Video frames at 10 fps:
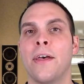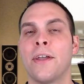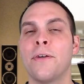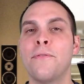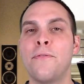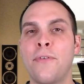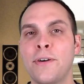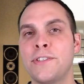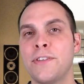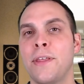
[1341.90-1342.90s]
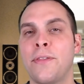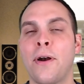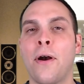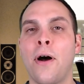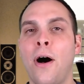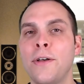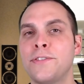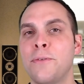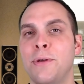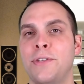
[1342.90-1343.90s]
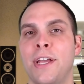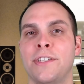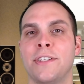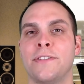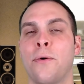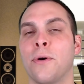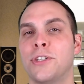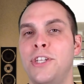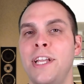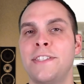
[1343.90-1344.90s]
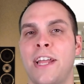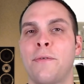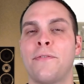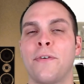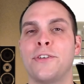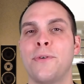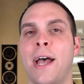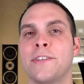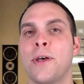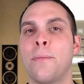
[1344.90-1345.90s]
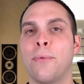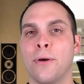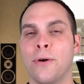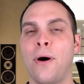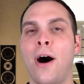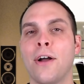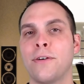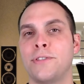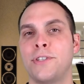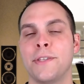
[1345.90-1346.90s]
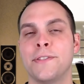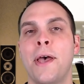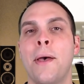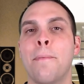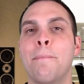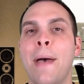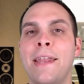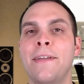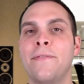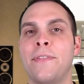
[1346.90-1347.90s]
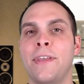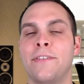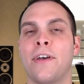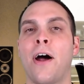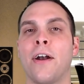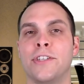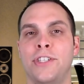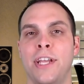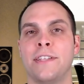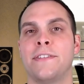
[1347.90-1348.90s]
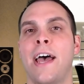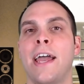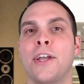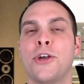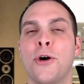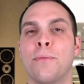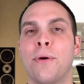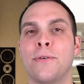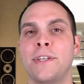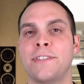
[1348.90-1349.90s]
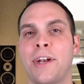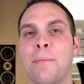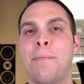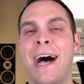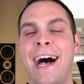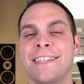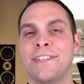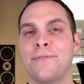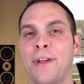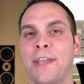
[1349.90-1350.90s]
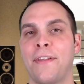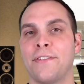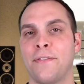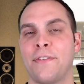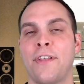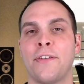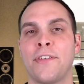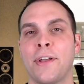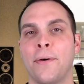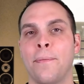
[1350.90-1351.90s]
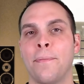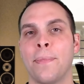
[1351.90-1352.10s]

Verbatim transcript: Conversely, there are also mutations or genes that are referred to as proto-oncogenes. Many of these are genes that encode proteins that are positive regulators of the cell cycle.